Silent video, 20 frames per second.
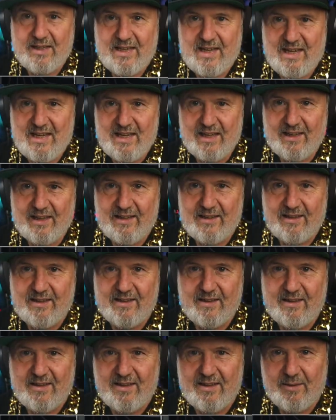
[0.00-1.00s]
one here,
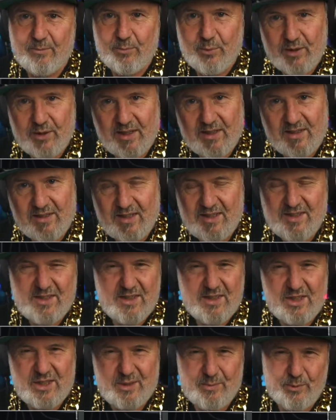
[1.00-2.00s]
putting in
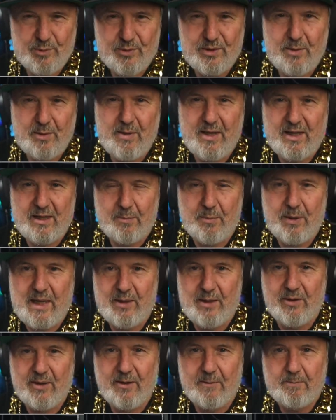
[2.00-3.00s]
just a small amount of
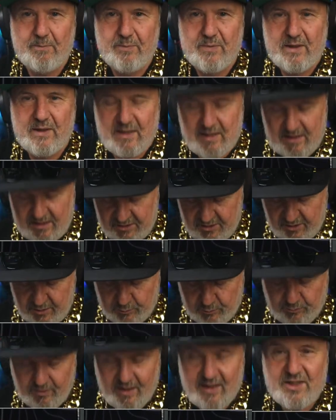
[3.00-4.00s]
power, is
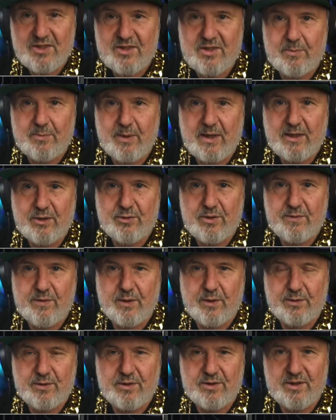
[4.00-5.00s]
going to raise the battery
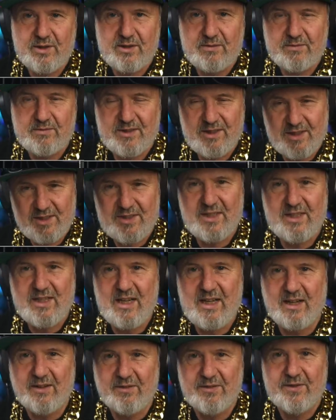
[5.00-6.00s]
voltage just
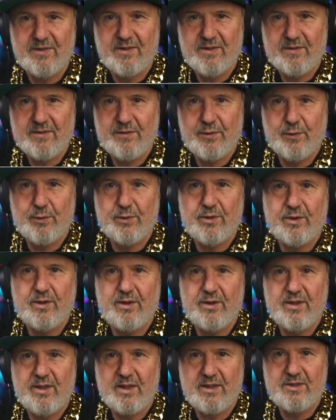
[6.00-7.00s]
enough for
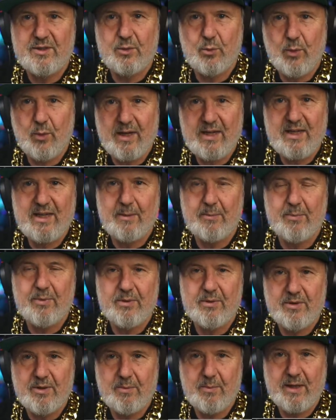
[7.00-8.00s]
that to wake
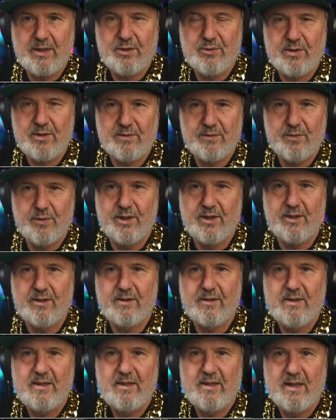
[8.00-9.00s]
up the battery
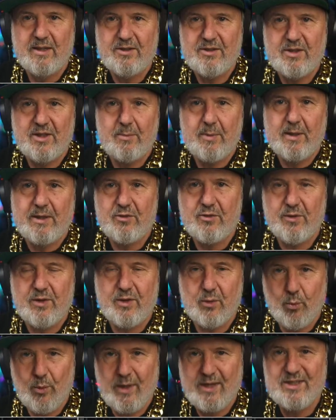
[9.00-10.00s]
inverter. And so the battery
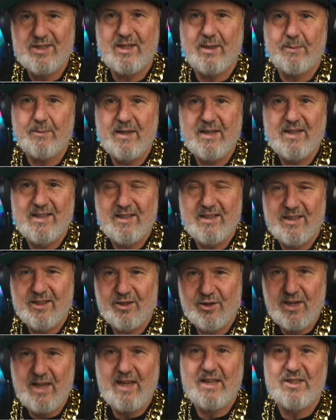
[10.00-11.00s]
inverter wakes up,
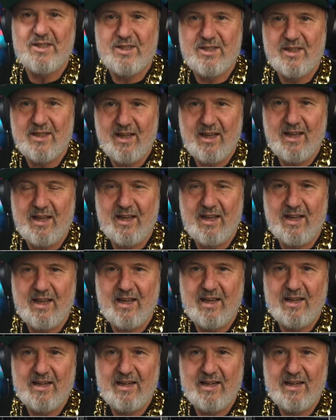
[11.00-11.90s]
creates an